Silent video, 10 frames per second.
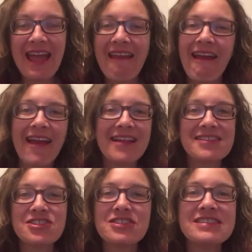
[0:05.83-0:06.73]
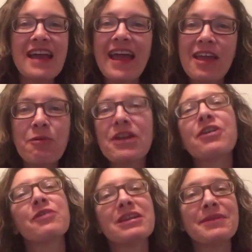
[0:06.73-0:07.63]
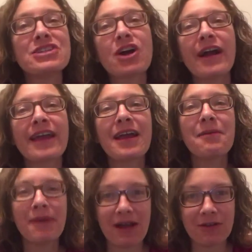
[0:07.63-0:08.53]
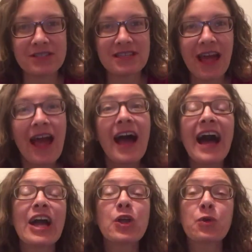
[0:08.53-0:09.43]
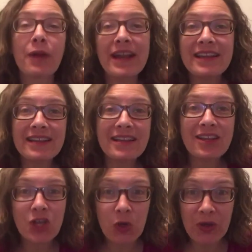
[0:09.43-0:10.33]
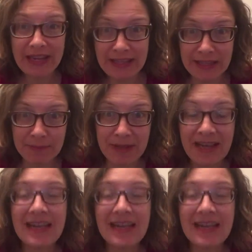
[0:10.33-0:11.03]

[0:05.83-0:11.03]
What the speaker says: And today we are going to be talking about accredited curriculum.